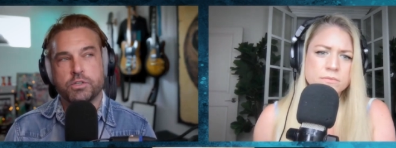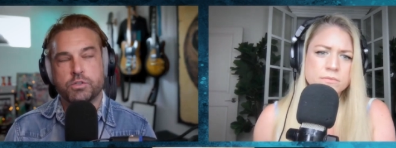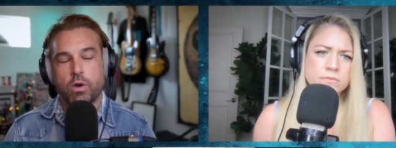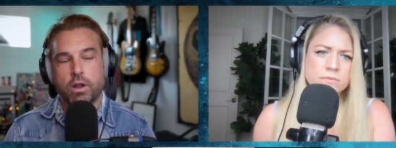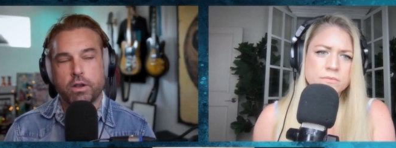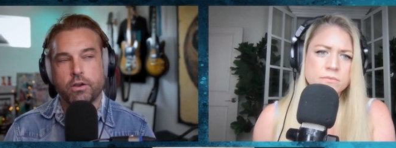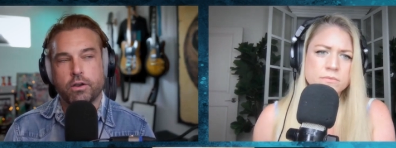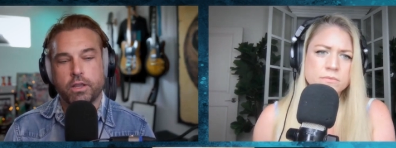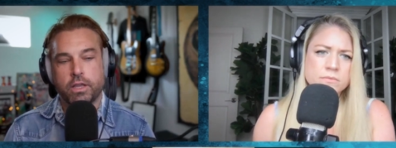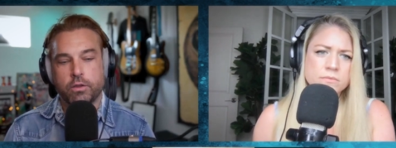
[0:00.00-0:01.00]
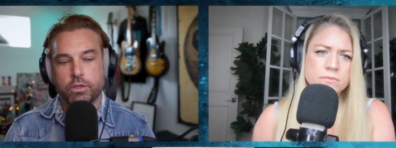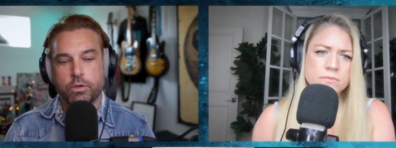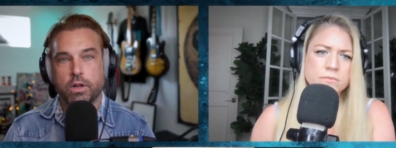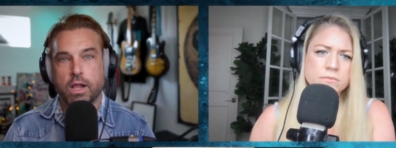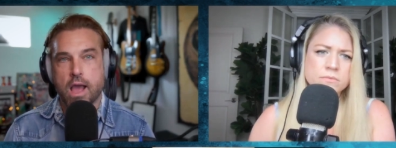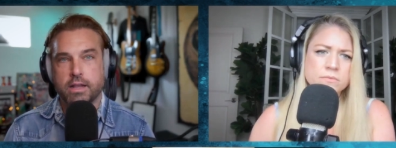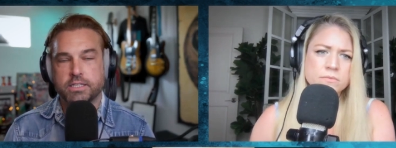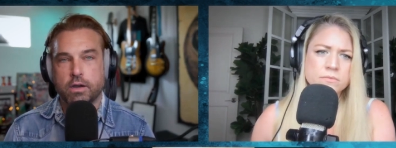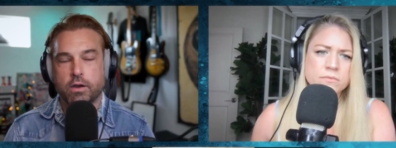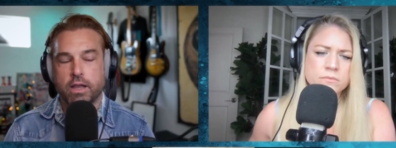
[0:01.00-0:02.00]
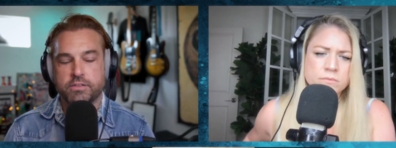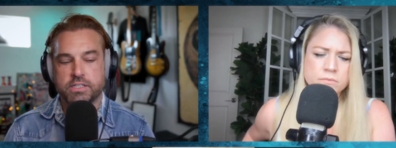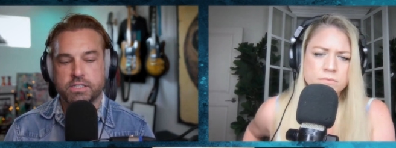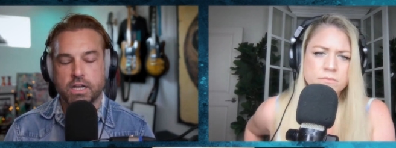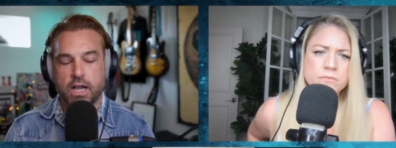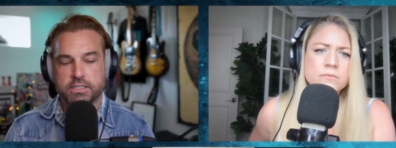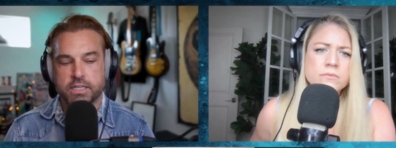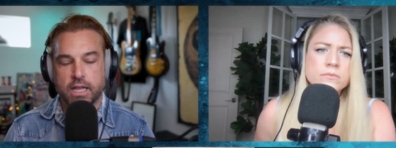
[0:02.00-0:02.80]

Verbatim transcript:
Speaker 1: wonder, you know, you and I, Tara, have discussed, and I'd